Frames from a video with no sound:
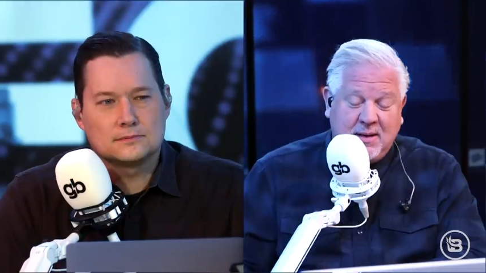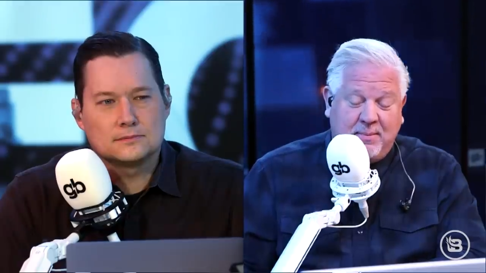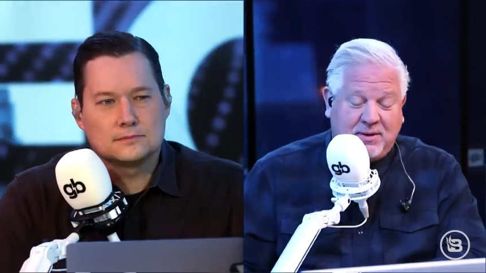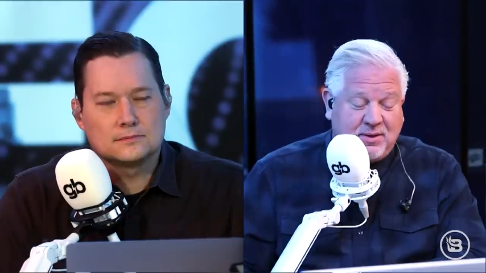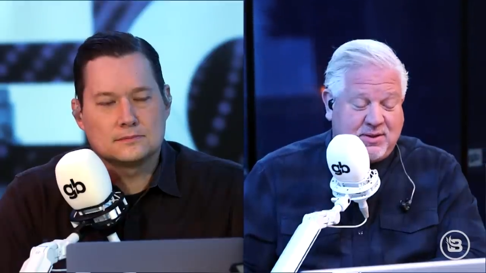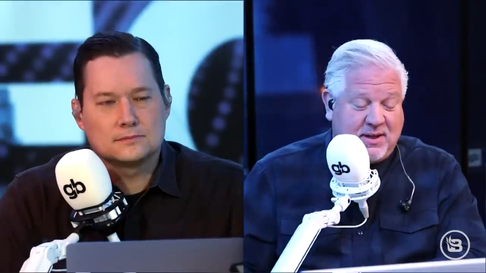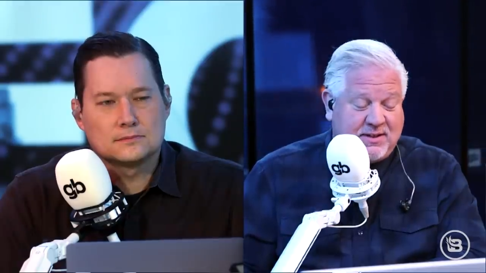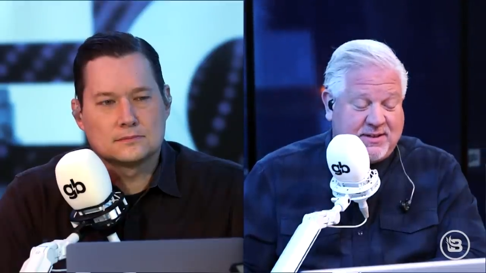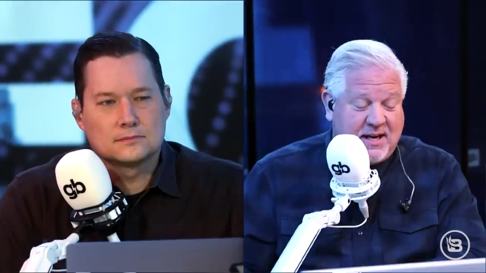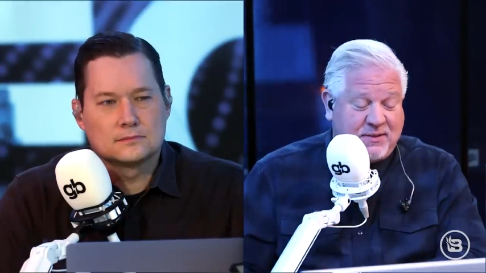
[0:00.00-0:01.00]
Speaker 1: But to
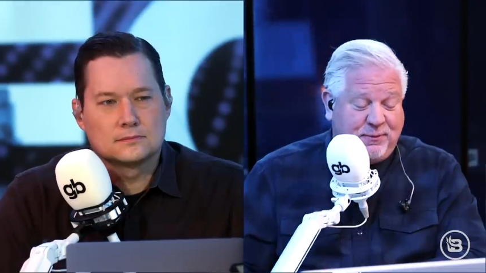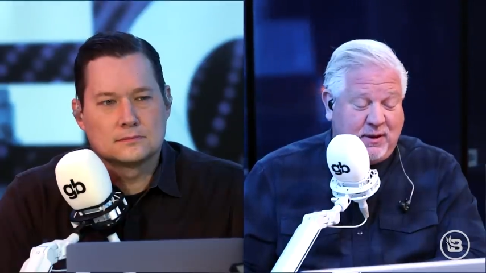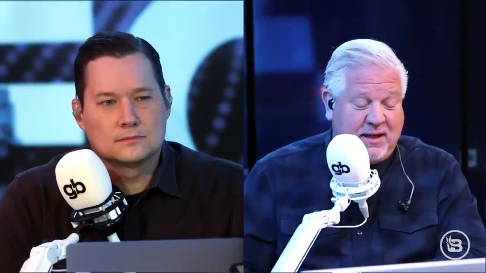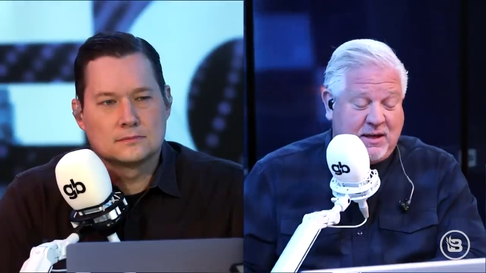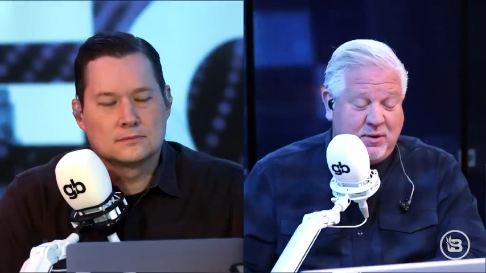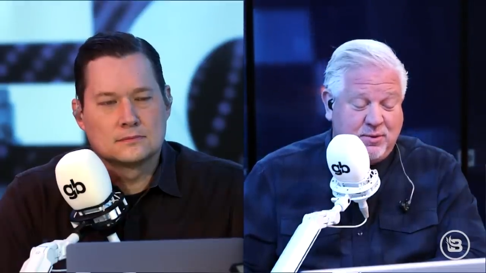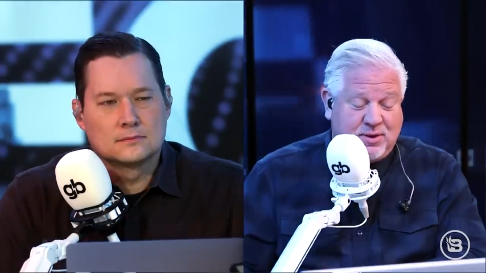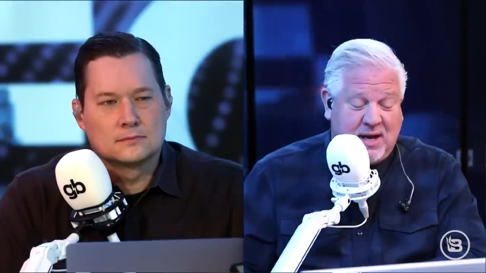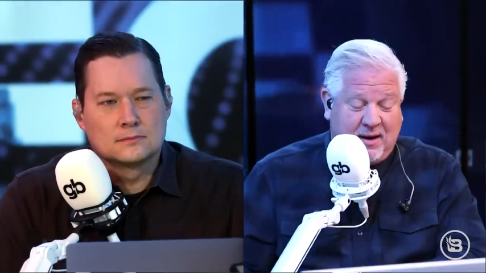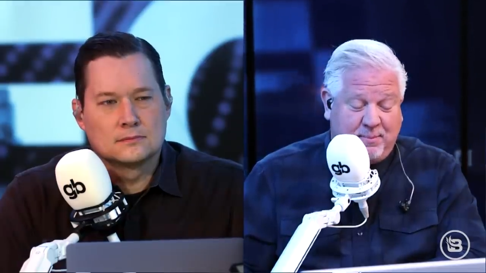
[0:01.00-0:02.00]
successfully
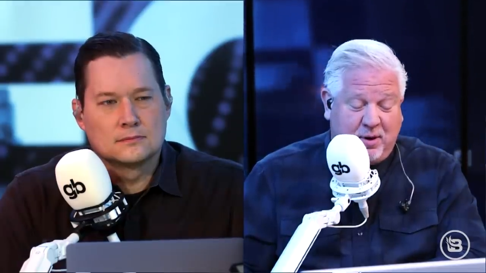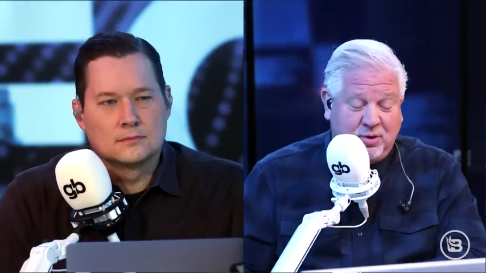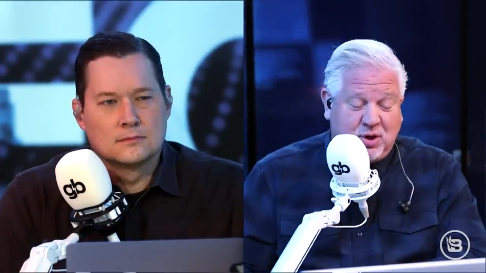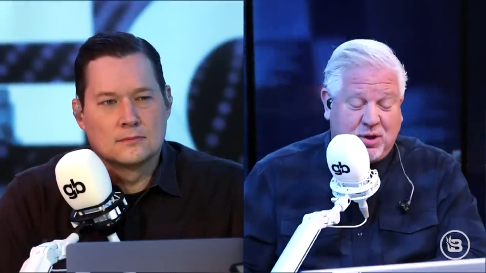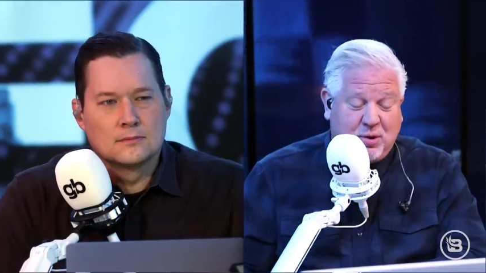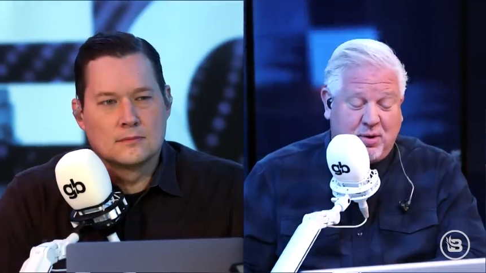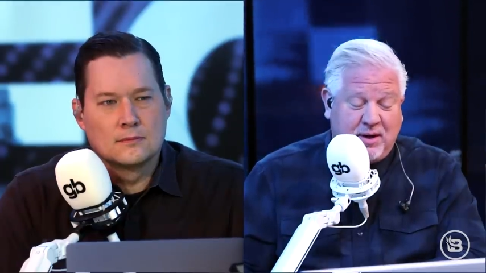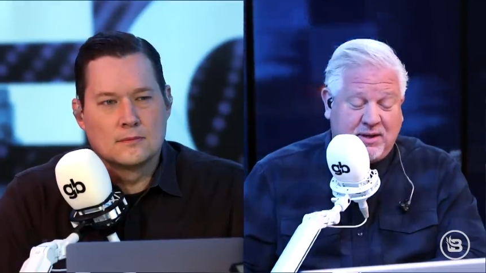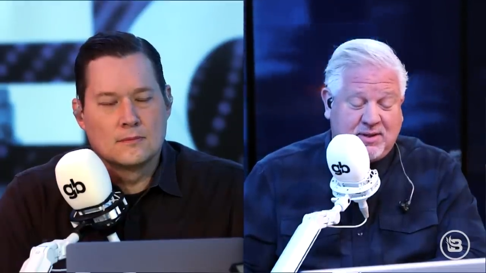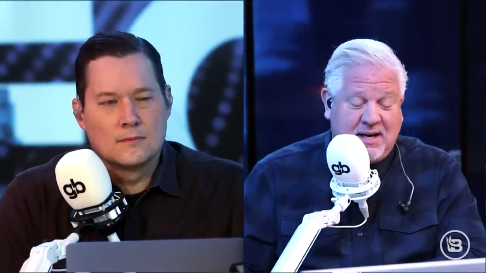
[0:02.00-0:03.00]
use that approach,
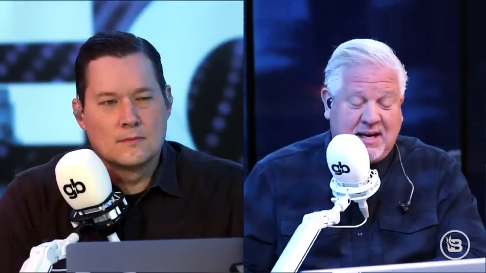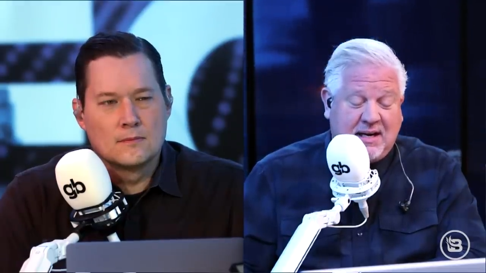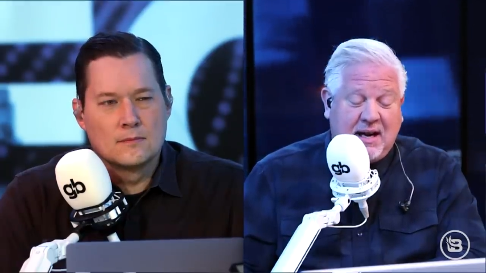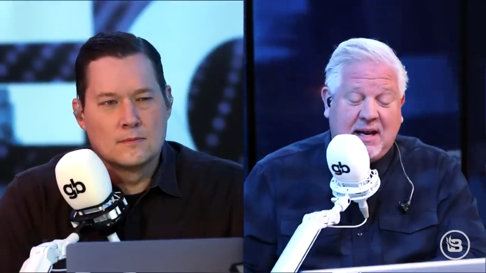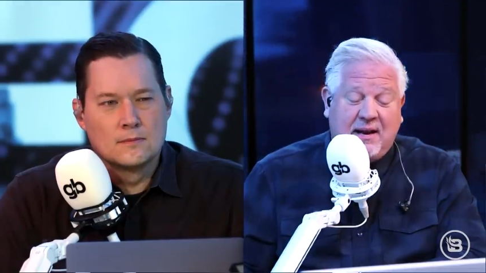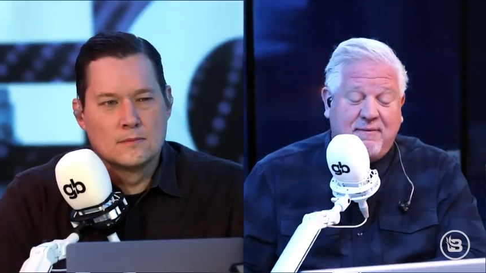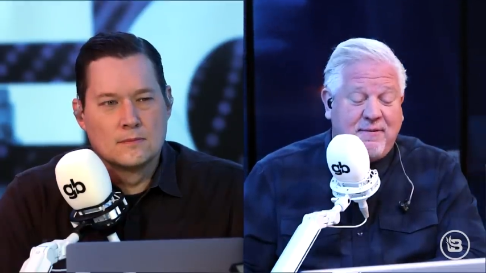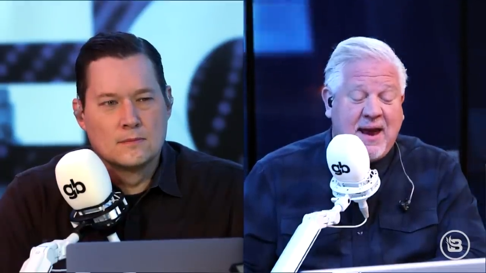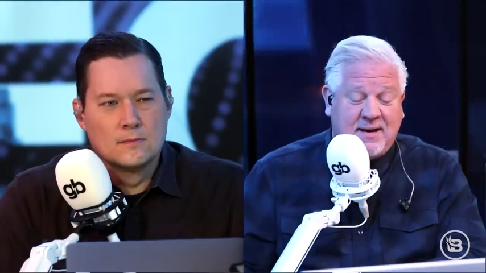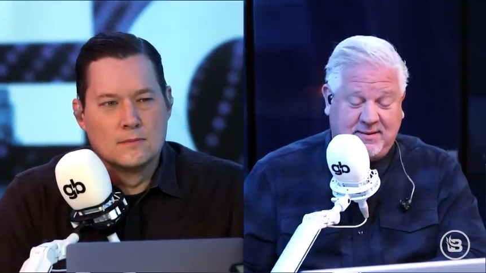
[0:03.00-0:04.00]
authorities need an
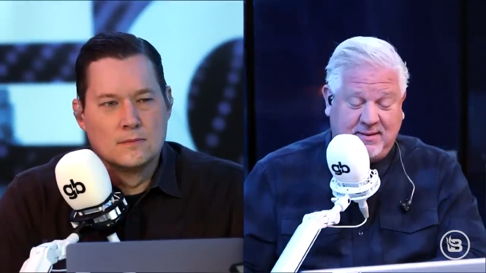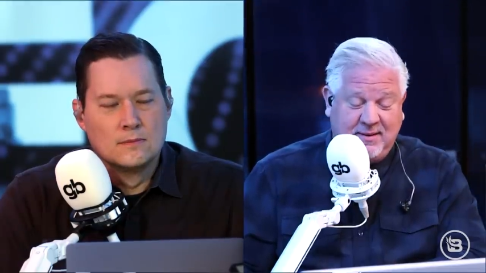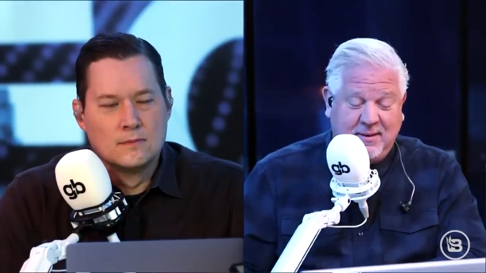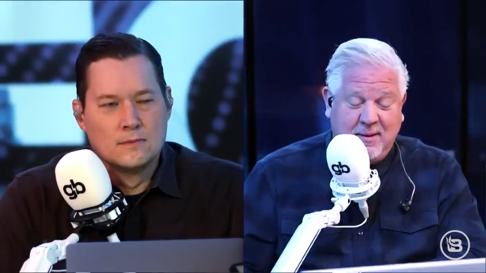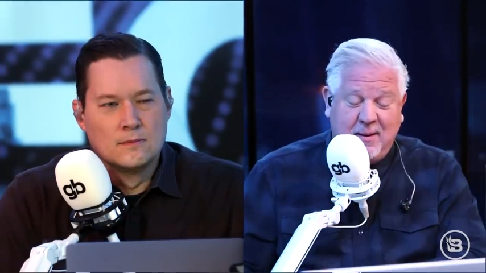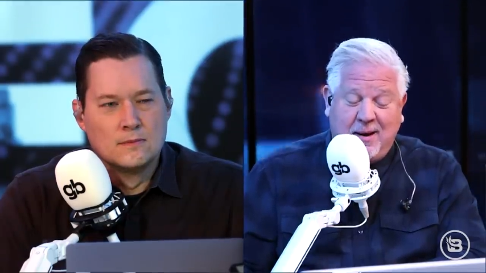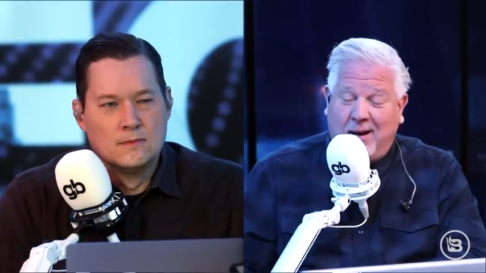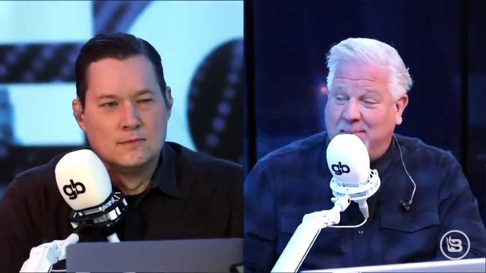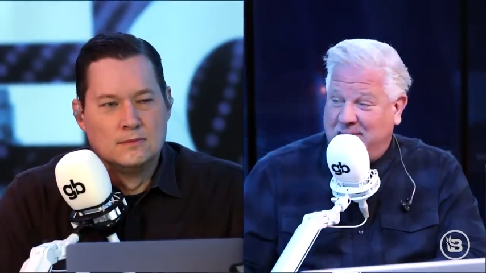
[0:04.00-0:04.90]
event a